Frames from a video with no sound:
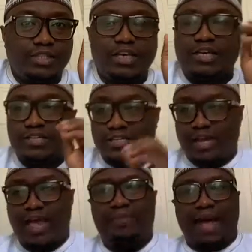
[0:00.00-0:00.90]

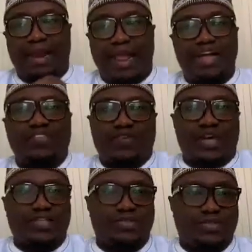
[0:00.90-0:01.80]
Islam allows for
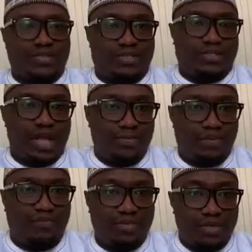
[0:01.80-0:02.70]
us to sit down
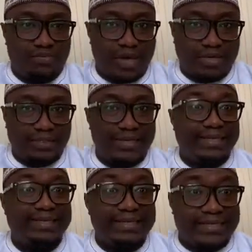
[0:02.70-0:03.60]
before the marriage and
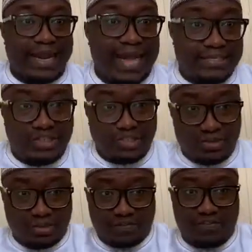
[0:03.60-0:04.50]
then discuss
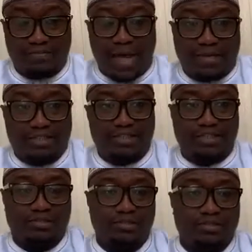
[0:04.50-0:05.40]
issues of the marriage.
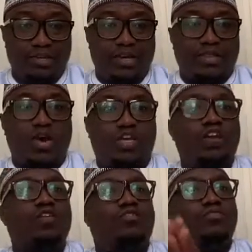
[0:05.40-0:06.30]
Okay,
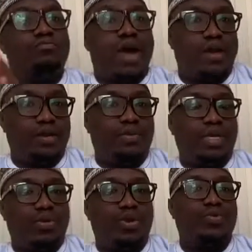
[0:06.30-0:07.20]
if you marry
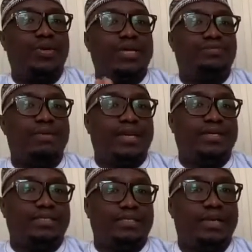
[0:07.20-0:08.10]
me, when we get
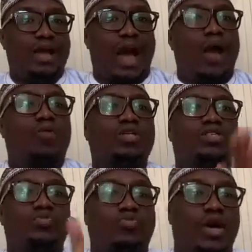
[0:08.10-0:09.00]
married, I want
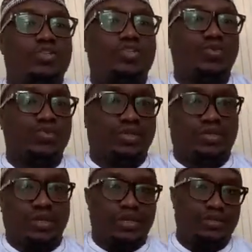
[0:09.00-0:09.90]
1, 2, 3.